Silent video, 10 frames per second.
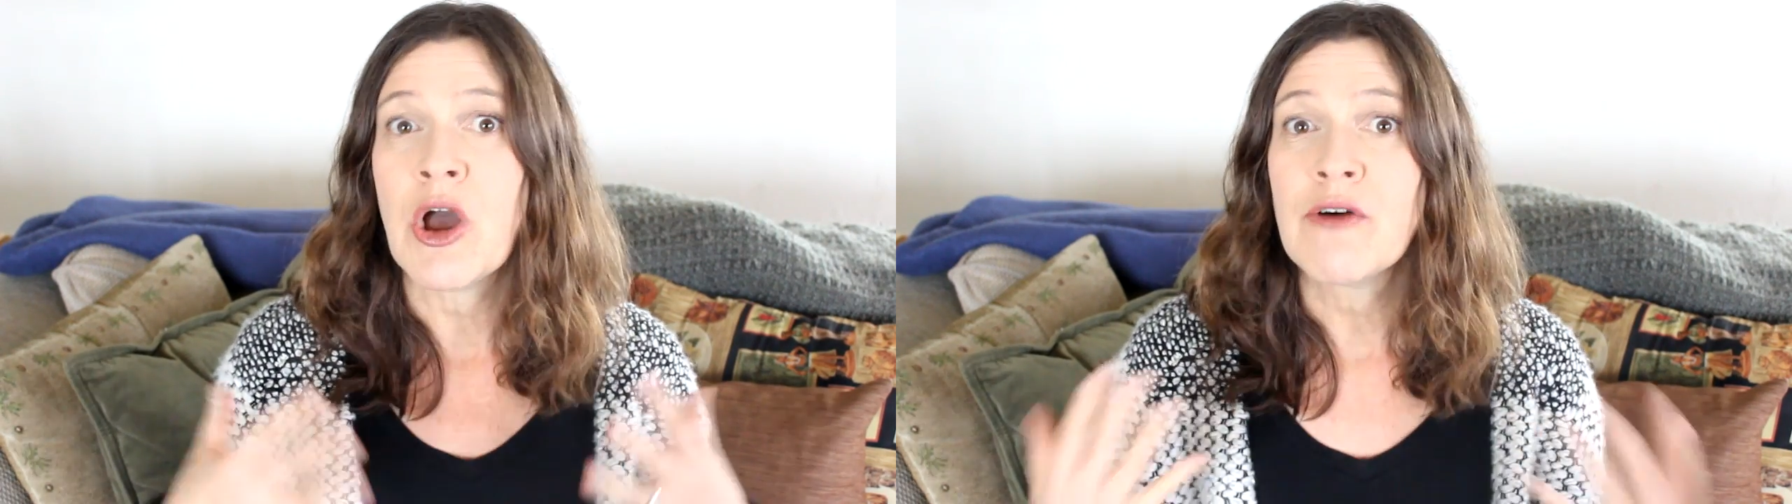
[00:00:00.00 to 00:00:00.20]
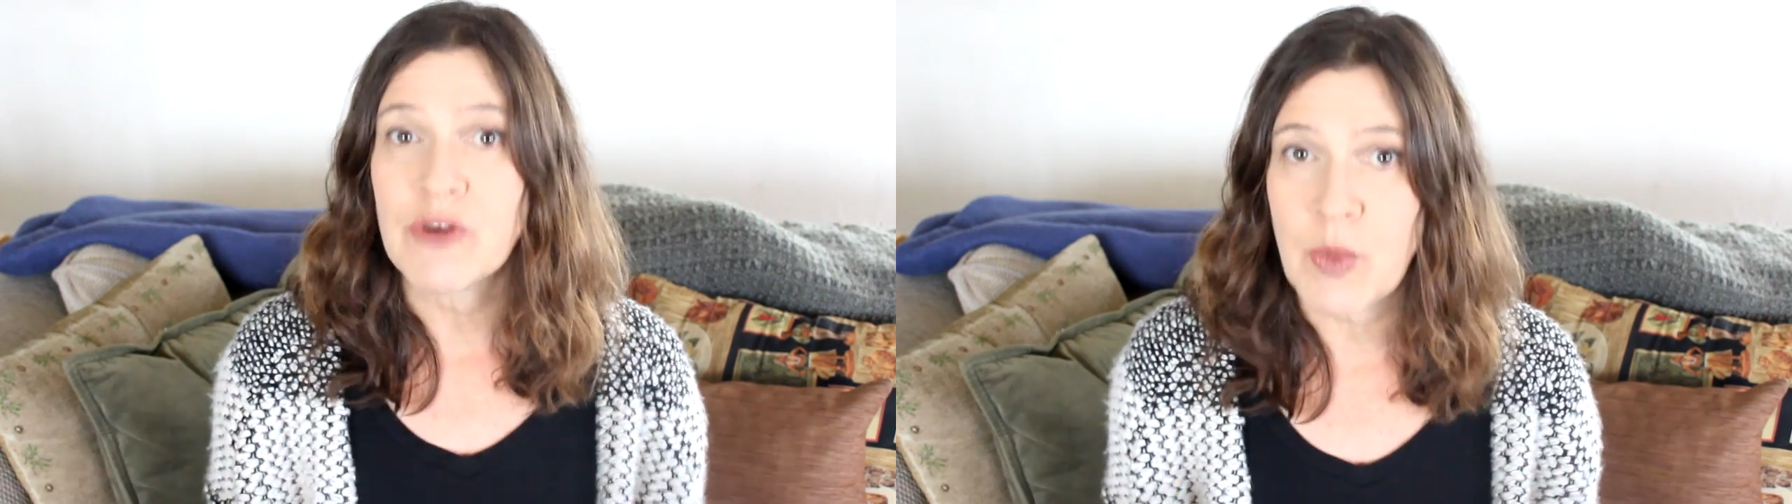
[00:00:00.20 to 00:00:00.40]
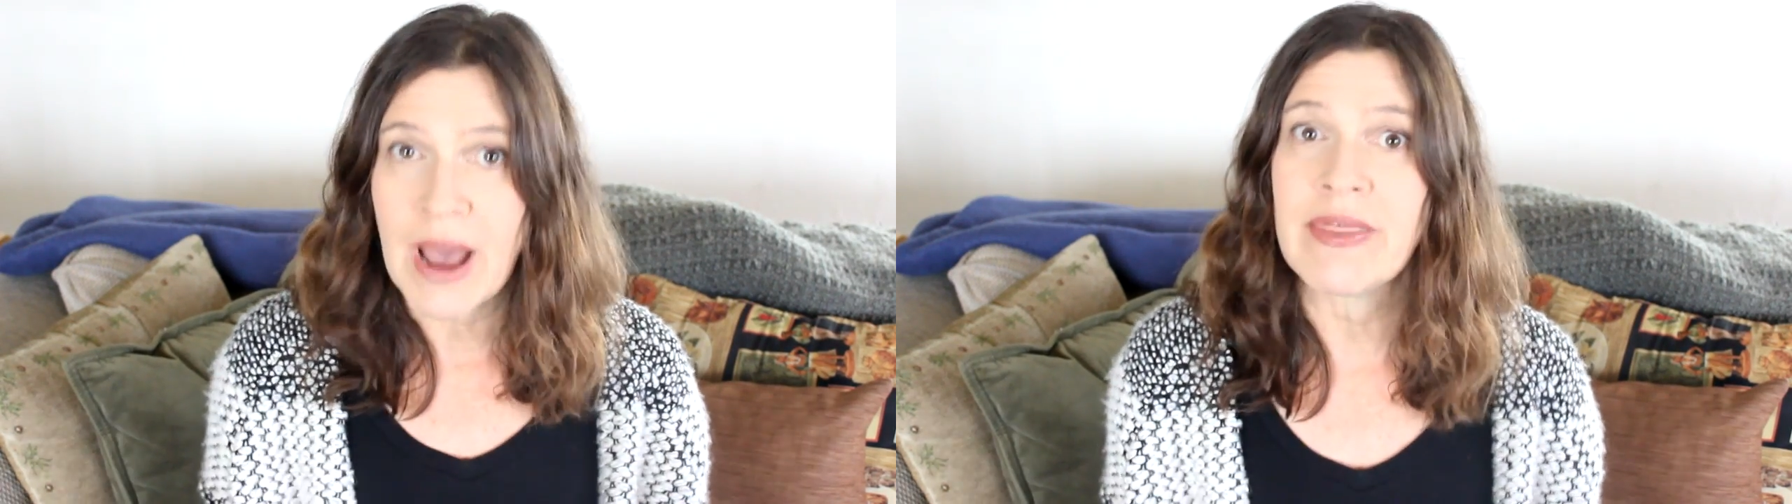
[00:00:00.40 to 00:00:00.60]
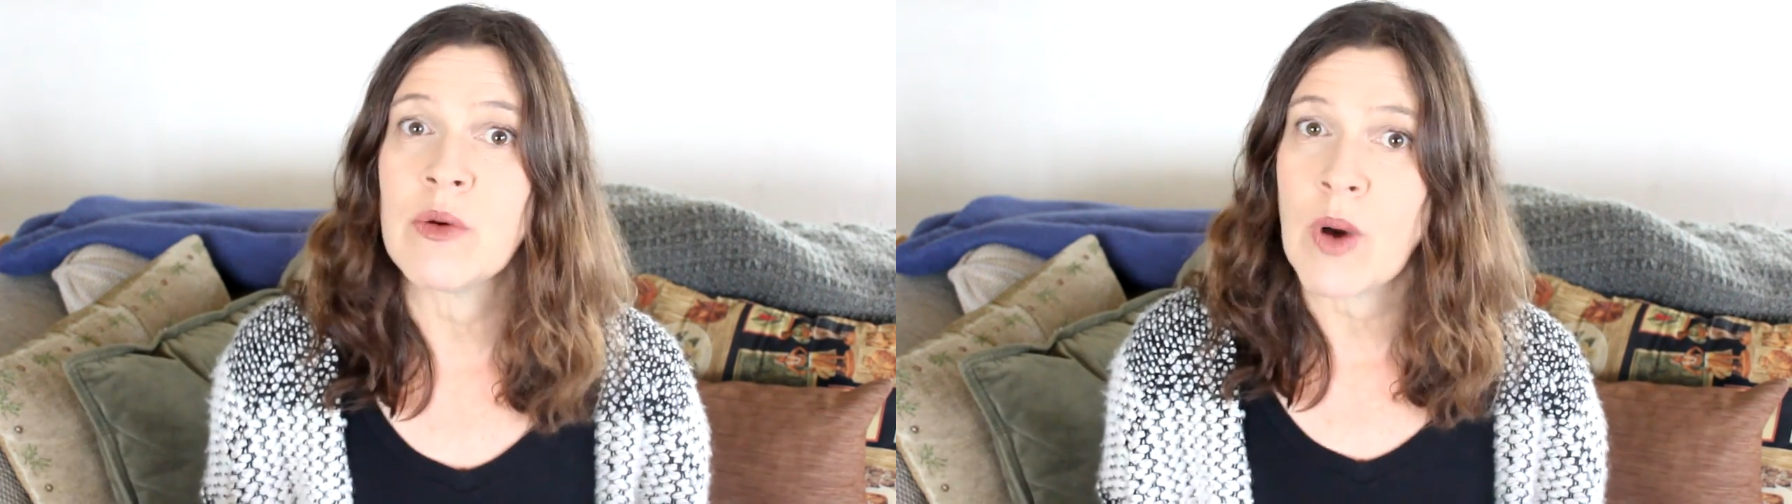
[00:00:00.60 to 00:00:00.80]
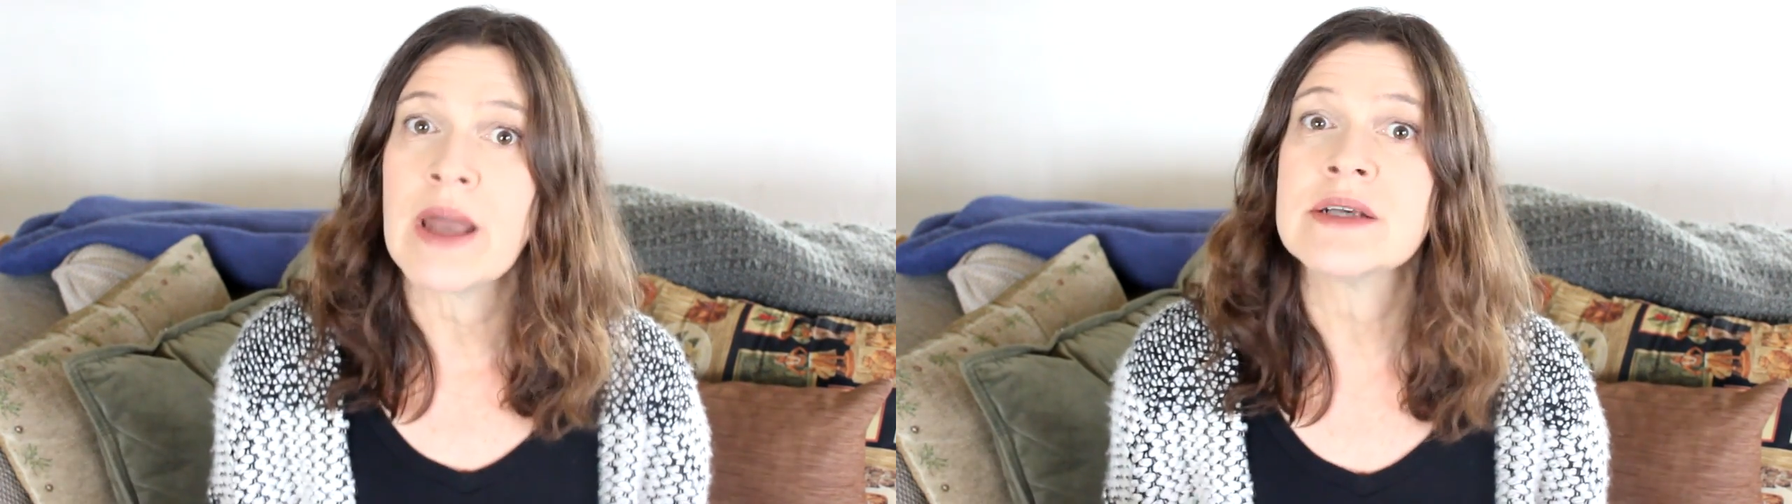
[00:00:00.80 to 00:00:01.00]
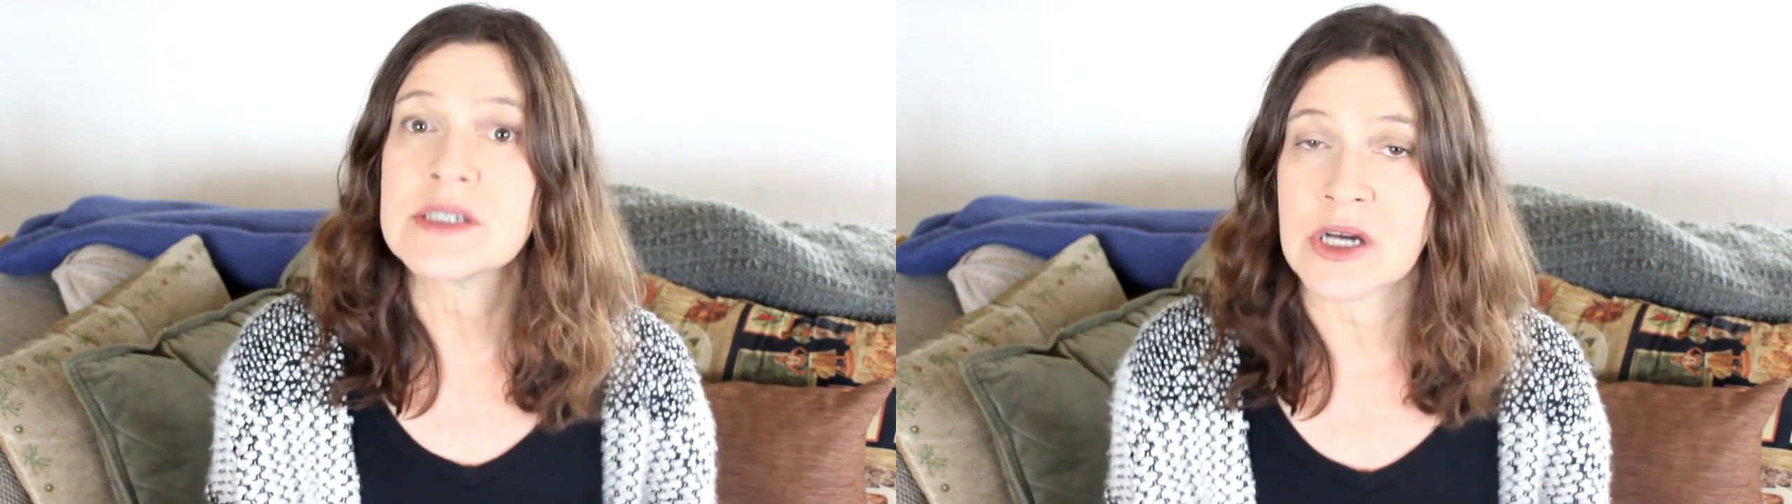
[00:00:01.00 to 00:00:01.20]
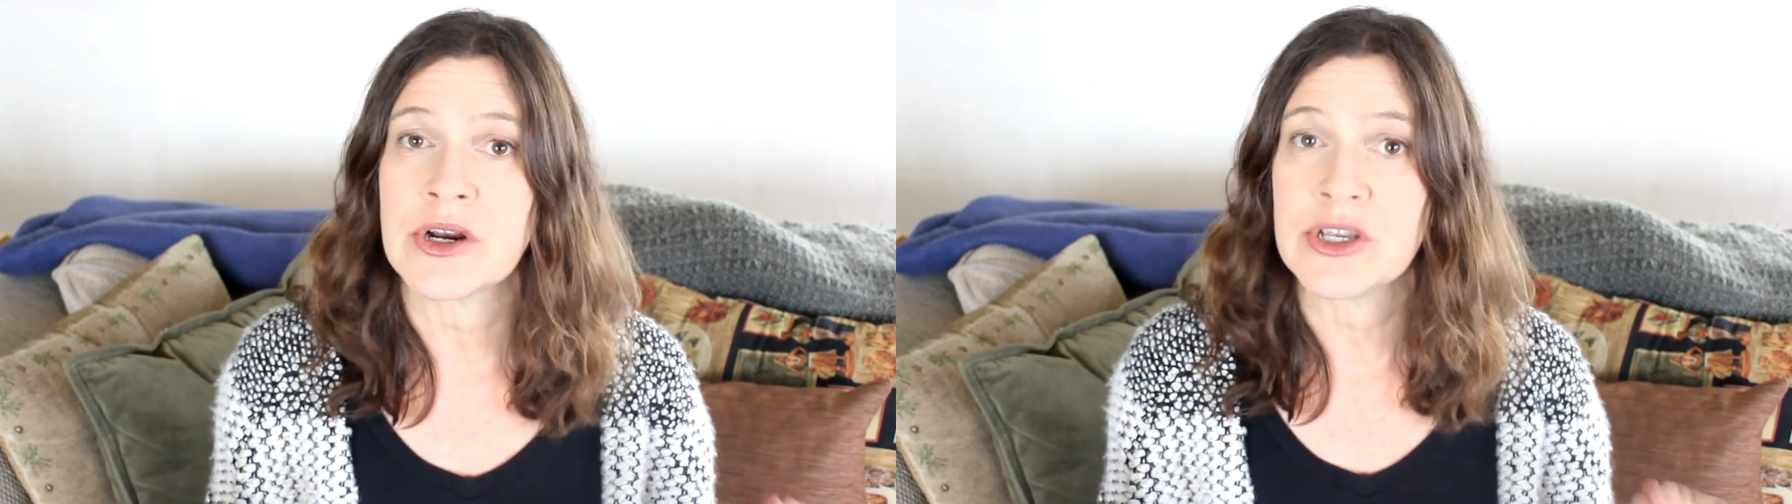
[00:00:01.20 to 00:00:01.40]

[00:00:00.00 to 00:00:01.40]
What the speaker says: for why they want to start